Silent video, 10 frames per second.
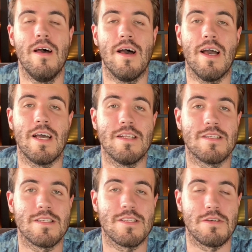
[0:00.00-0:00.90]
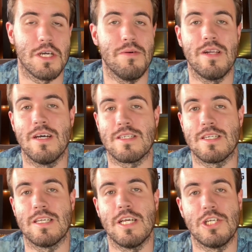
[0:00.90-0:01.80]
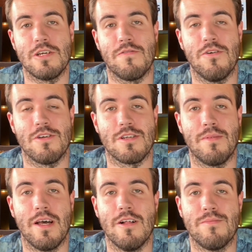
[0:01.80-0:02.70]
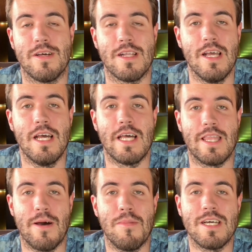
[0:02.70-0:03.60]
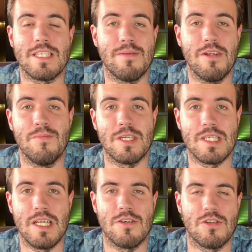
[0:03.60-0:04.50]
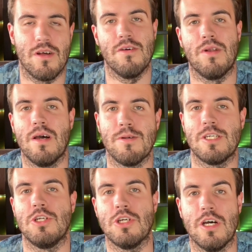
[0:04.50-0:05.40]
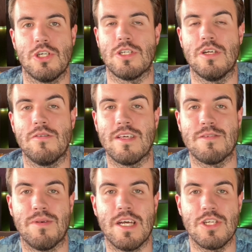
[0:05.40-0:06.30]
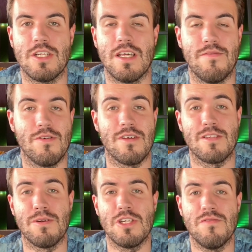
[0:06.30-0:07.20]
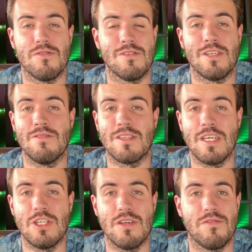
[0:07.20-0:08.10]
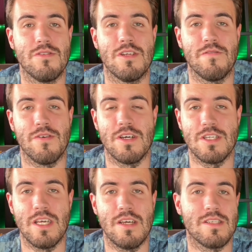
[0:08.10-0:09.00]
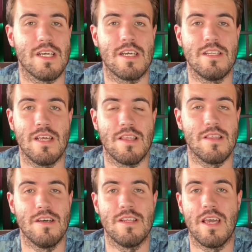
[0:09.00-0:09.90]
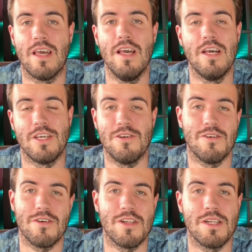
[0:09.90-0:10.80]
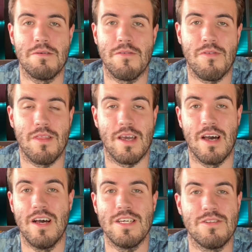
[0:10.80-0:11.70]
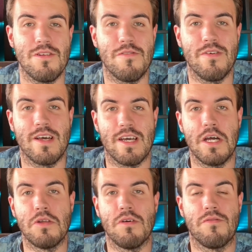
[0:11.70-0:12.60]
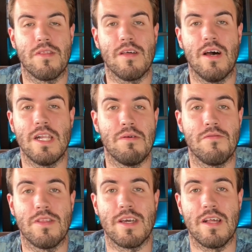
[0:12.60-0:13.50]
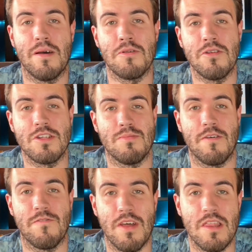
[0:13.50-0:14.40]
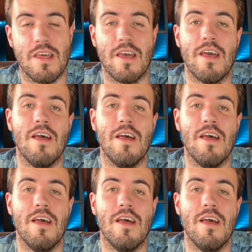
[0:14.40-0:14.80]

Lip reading: And so go and ask a teacher for some help. And that might seem a little bit silly because you're, oh, well, I'm a teacher, I should know this. But actually, if you're, especially if you're a new teacher, if you're in your first year, second year, third year, you're not going to know everything. I still don't feel like I know everything, and I'm going into my fifth year.